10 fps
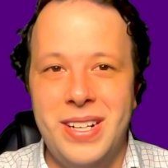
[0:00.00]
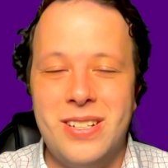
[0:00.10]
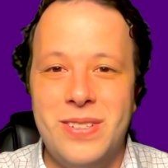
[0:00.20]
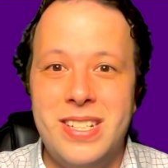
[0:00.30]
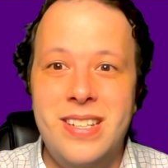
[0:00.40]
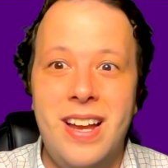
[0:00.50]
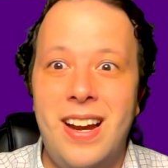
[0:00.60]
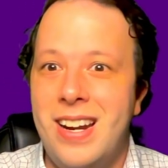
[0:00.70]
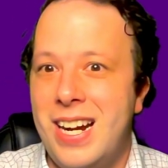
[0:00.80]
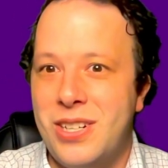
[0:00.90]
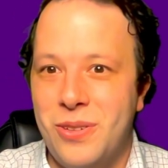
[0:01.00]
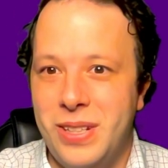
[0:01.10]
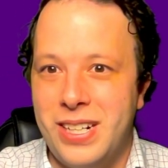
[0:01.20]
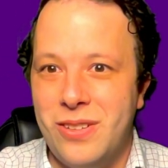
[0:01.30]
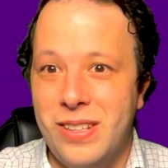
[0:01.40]
So it's not an actual
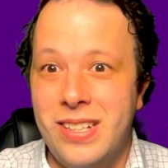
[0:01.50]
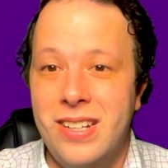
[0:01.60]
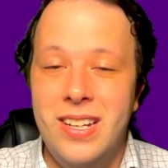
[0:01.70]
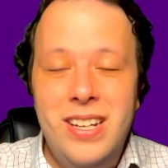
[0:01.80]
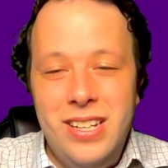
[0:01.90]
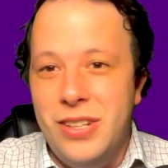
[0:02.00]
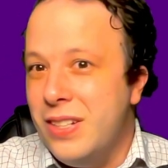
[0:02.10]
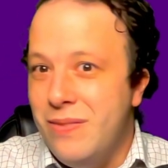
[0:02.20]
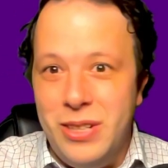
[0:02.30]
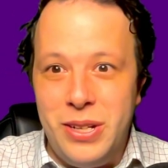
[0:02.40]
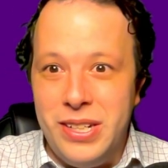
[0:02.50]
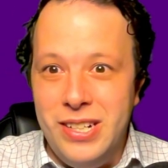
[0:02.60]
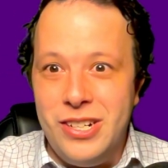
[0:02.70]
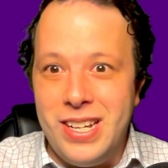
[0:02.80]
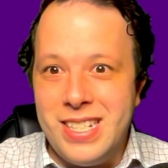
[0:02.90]
electrolyte. You can you can
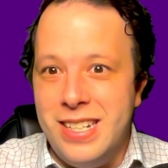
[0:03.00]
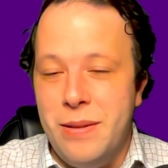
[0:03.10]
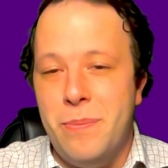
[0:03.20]
ingest it,